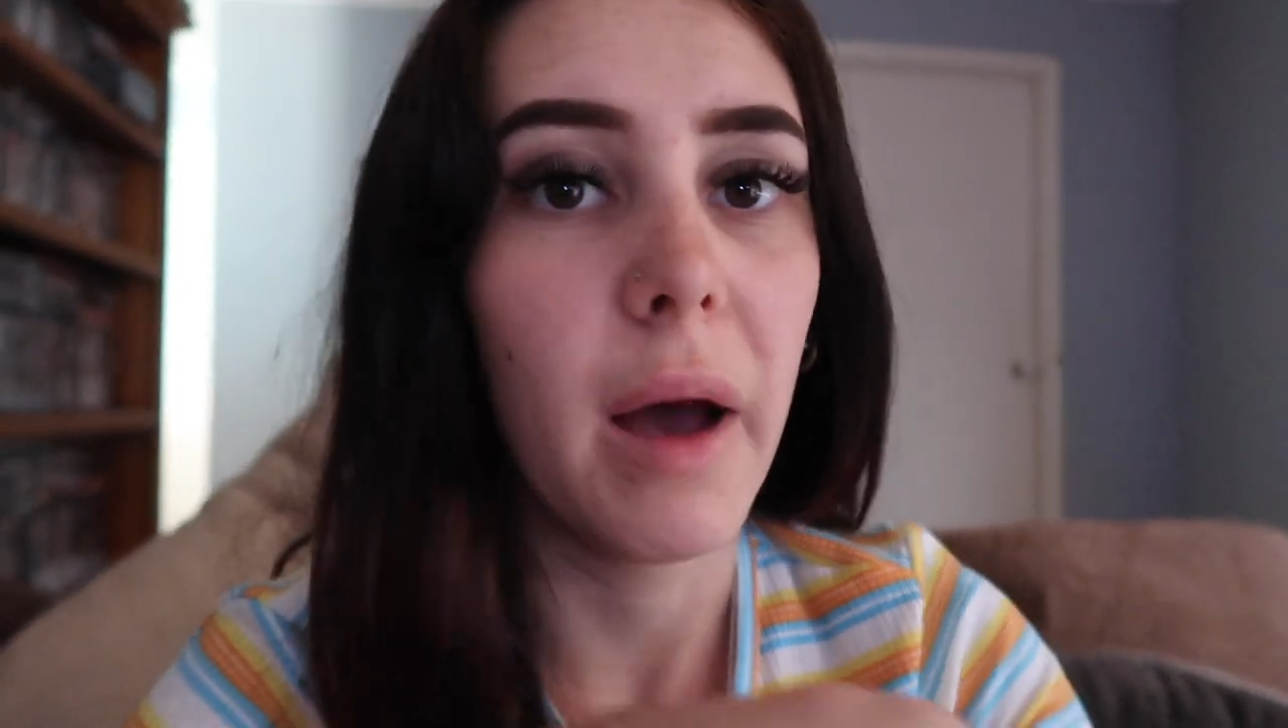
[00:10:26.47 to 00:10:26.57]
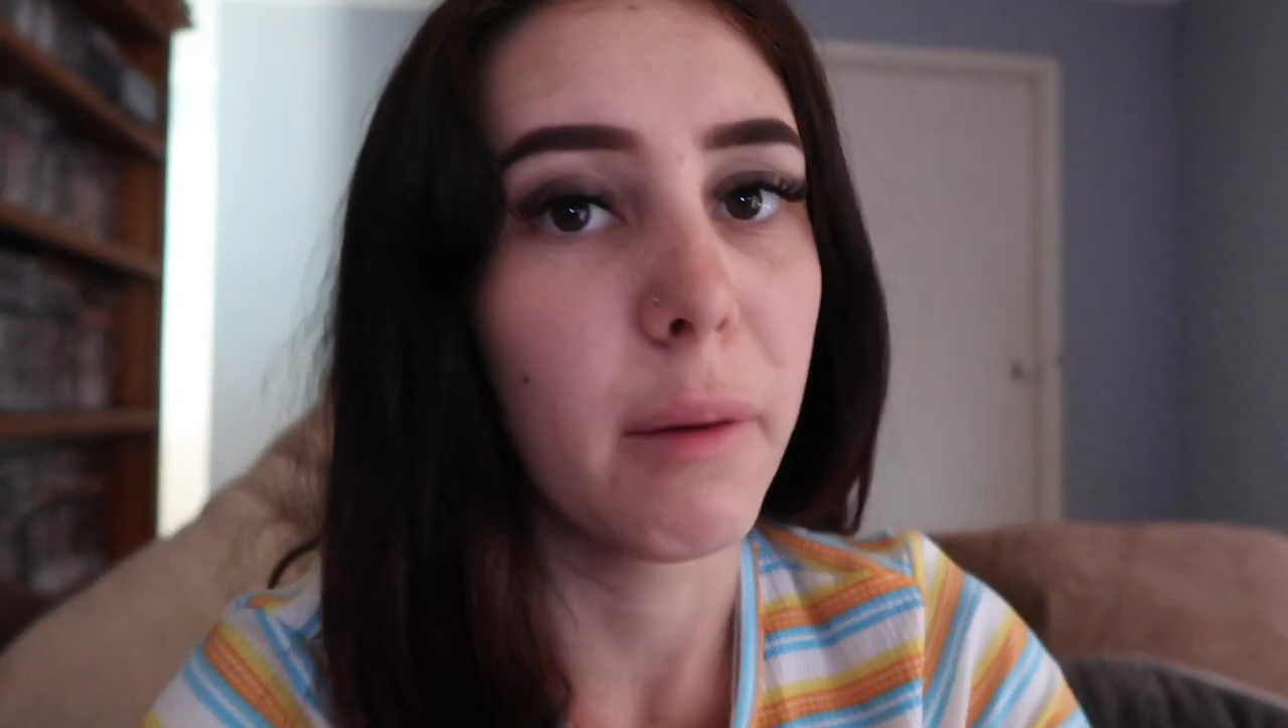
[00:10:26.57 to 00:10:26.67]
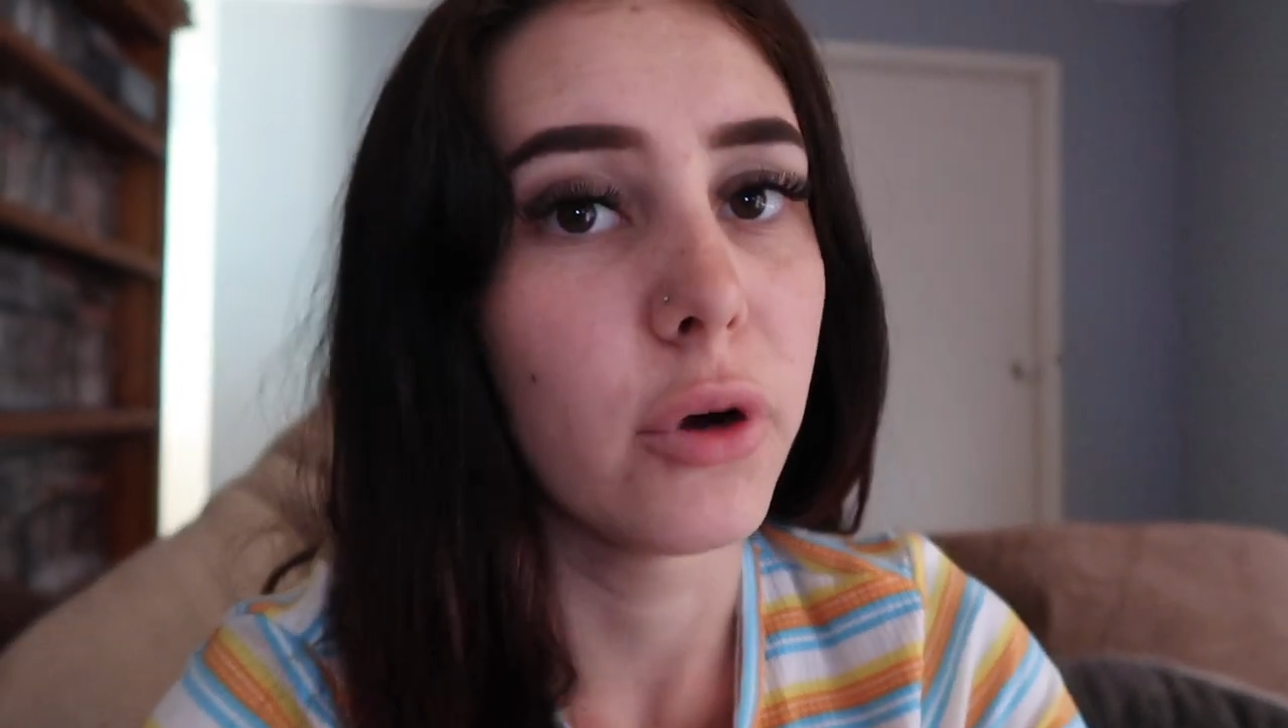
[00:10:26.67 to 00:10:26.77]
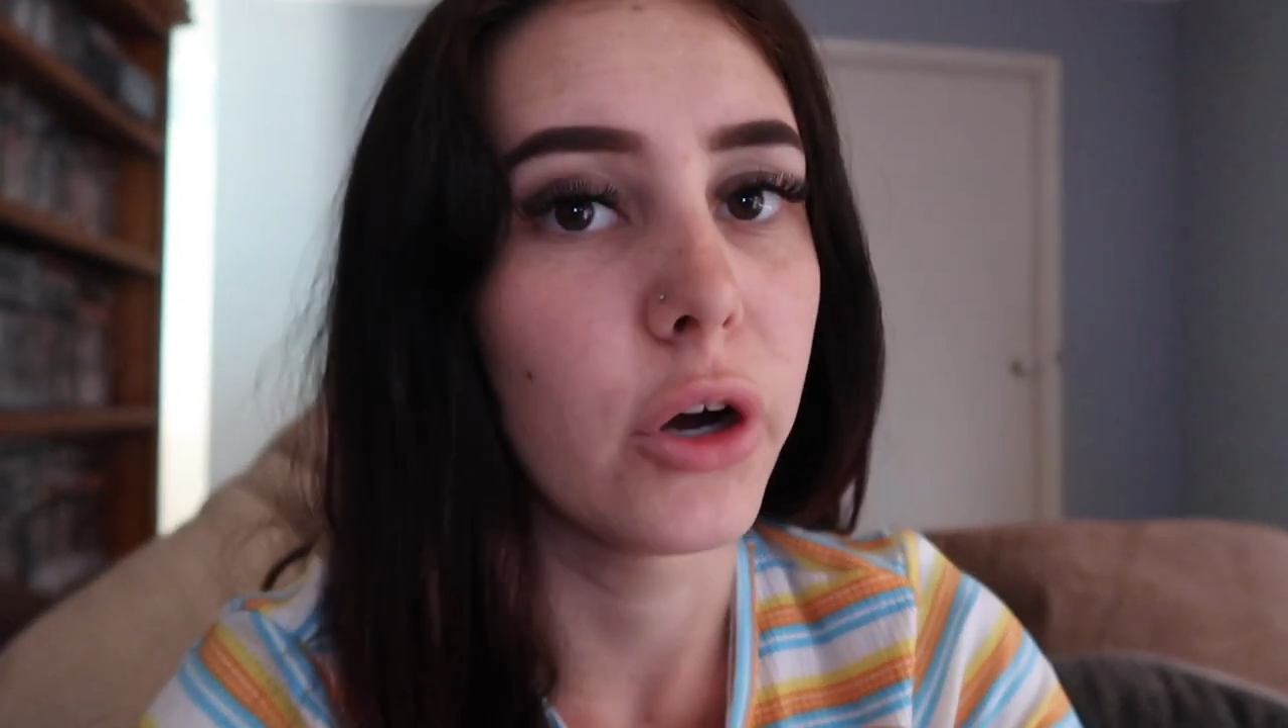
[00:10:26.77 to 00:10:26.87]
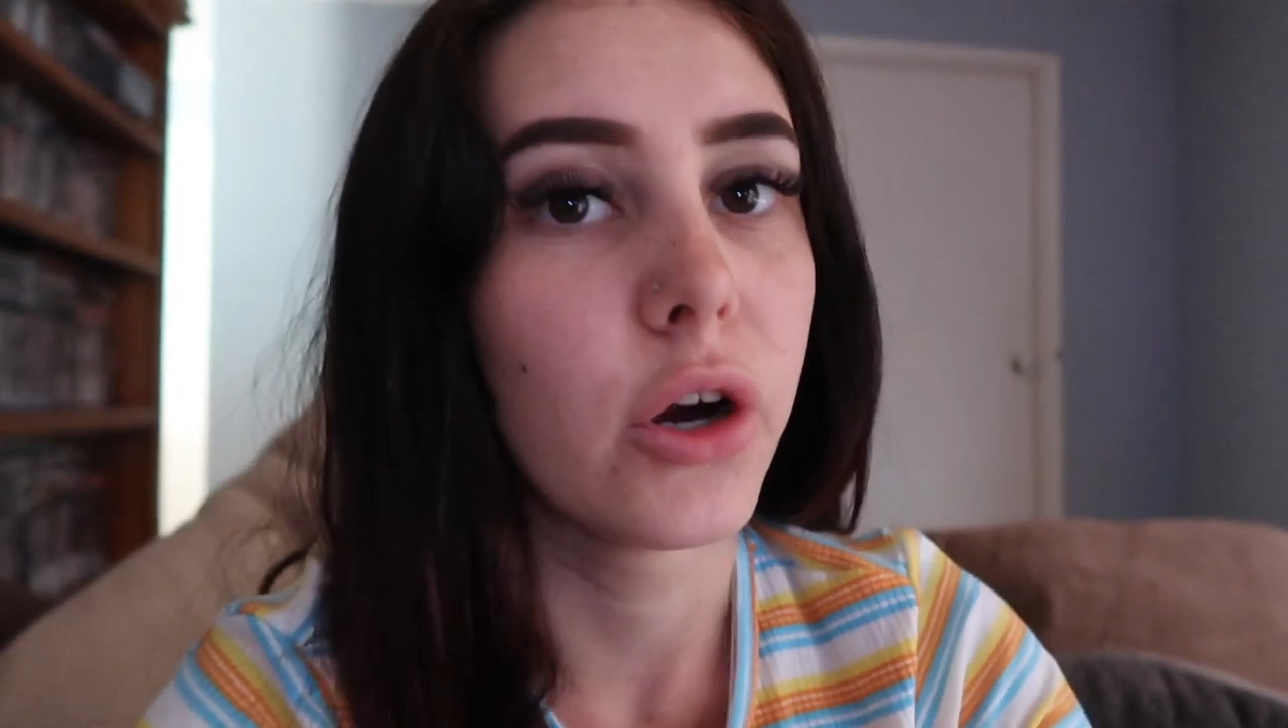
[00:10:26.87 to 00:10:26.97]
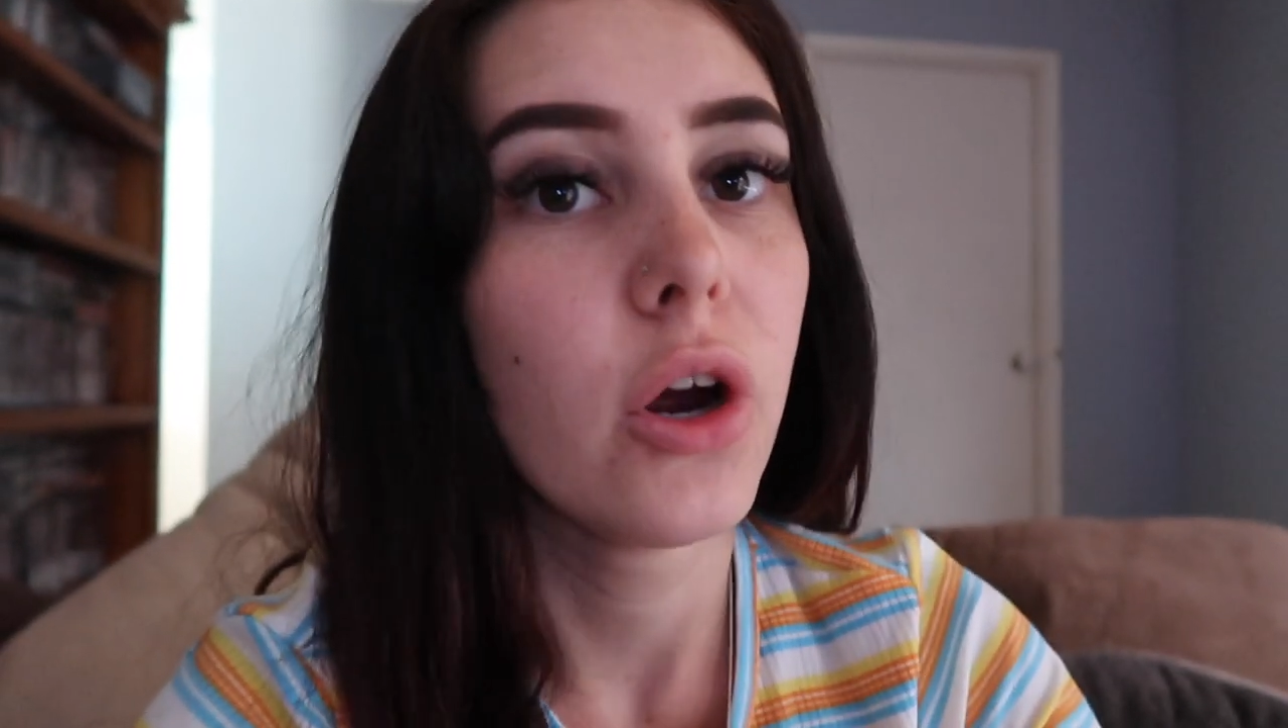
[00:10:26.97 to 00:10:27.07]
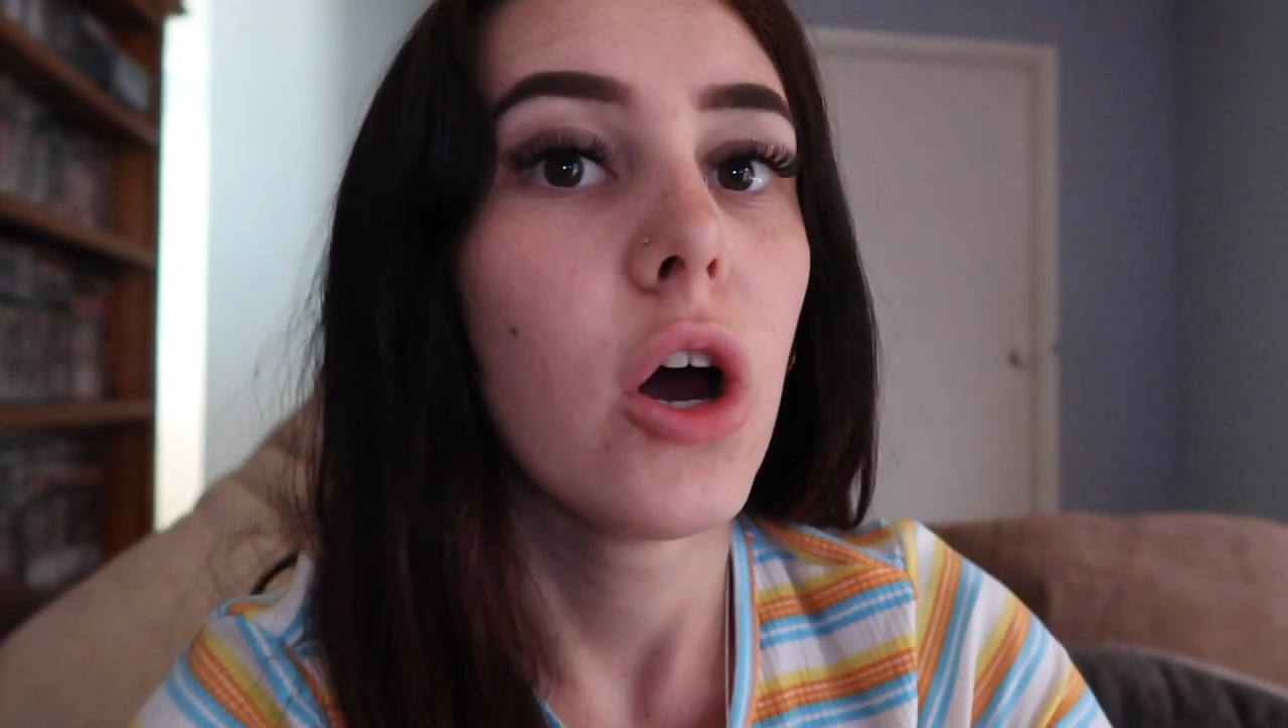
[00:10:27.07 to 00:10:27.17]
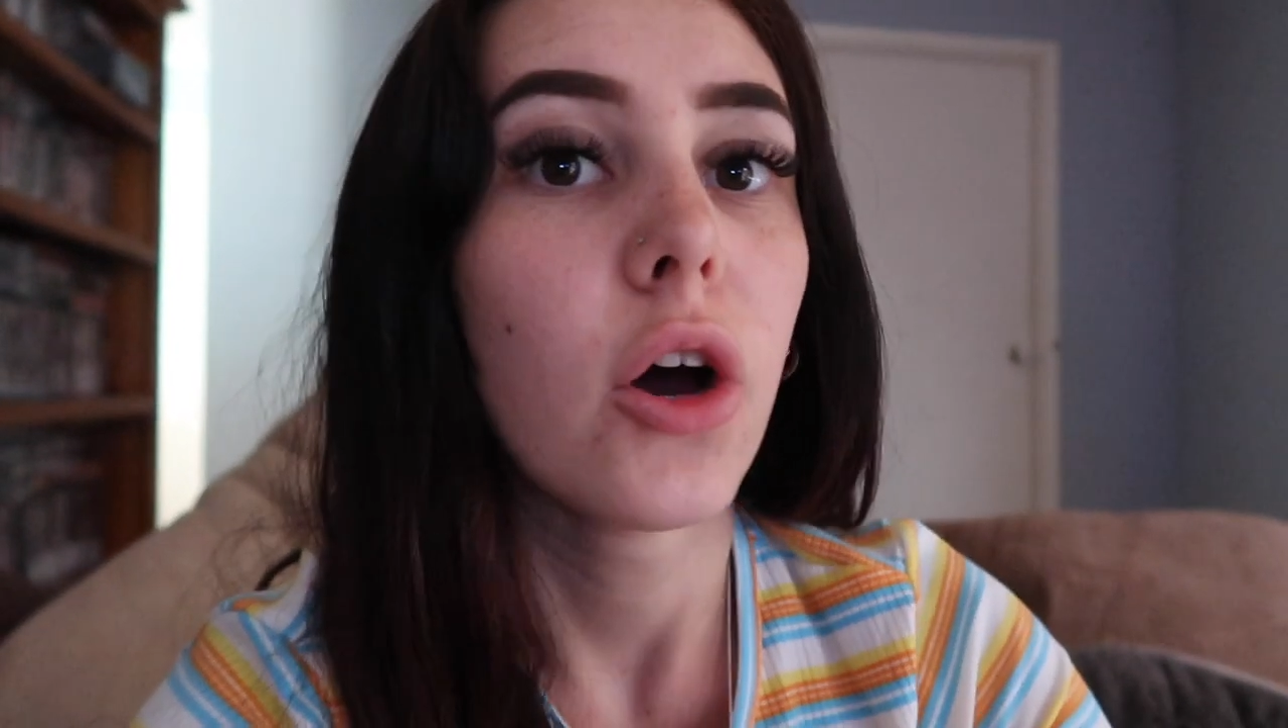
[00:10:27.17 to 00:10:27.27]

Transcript: Pablo